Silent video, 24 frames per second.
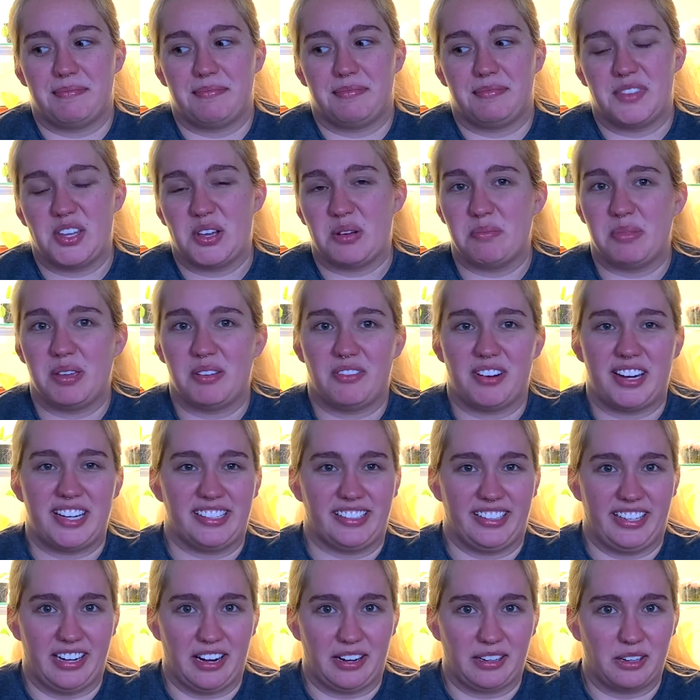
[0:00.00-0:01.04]
don't be afraid to
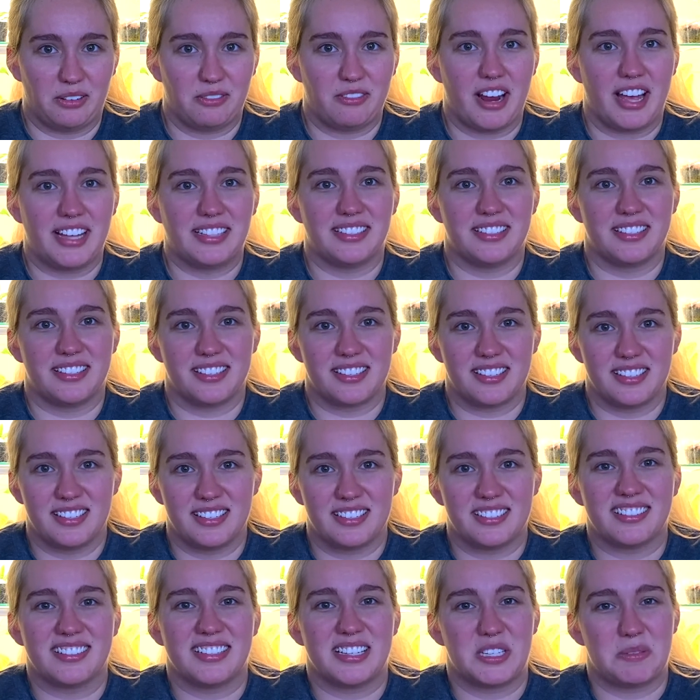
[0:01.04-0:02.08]
lean on your friends,
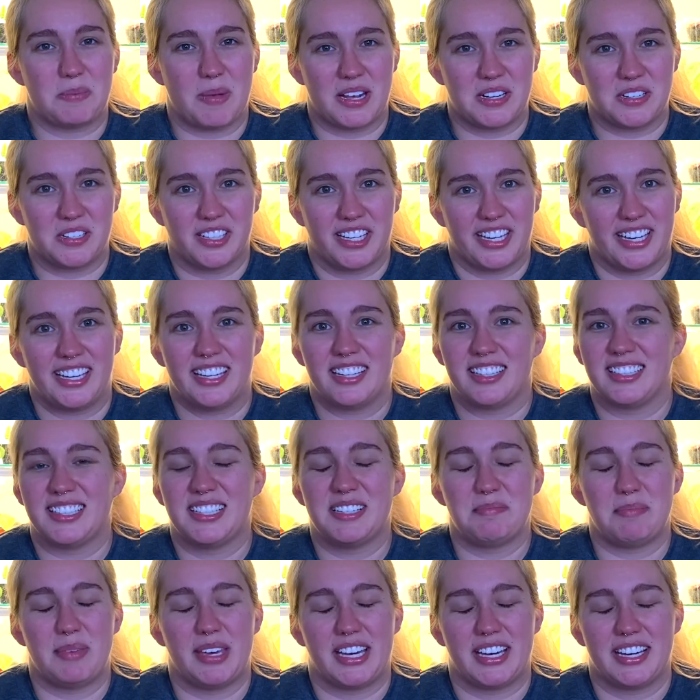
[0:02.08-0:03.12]
especially,
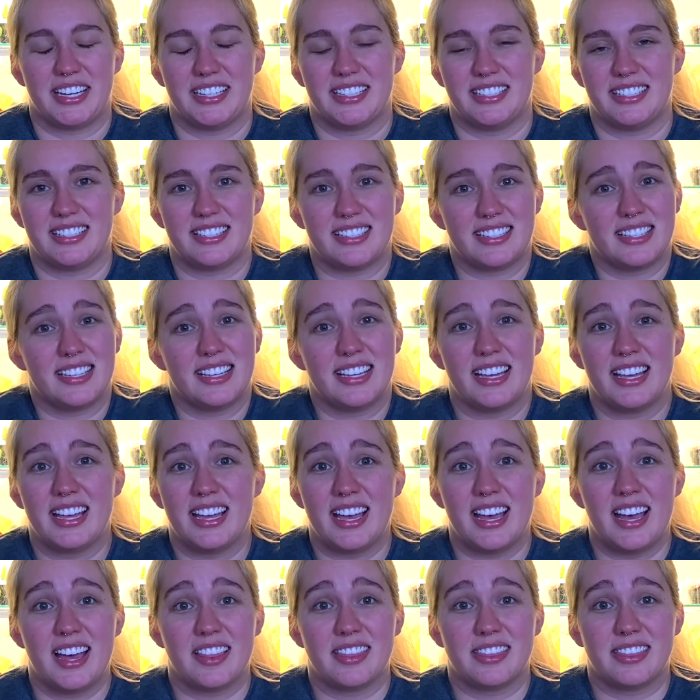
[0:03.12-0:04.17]
because
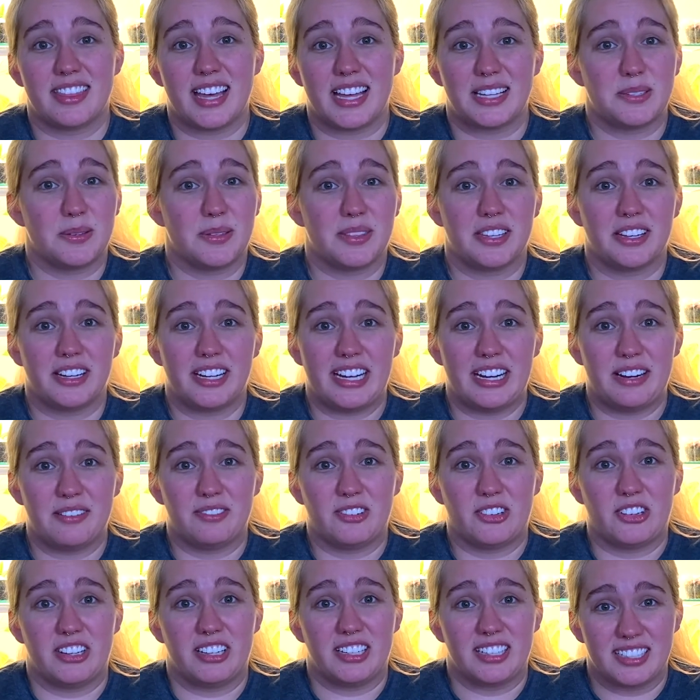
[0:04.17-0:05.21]
that's what they're here
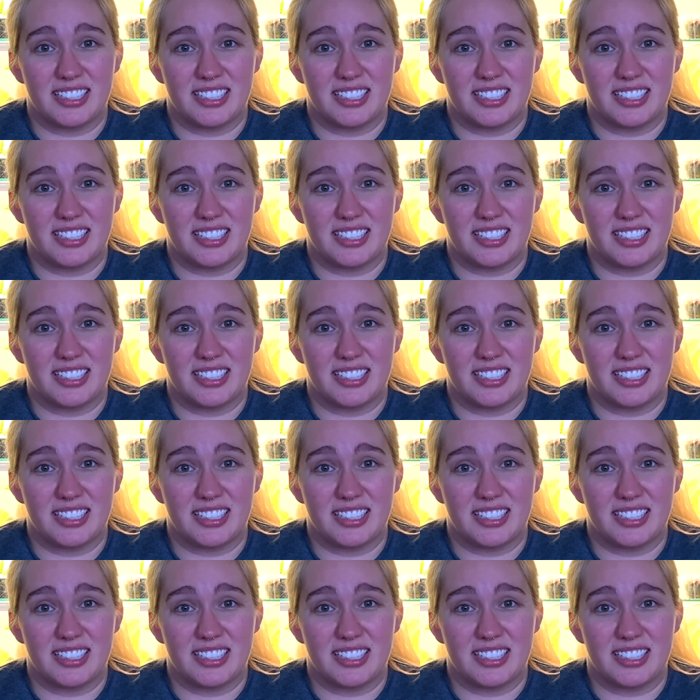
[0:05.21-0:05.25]
for.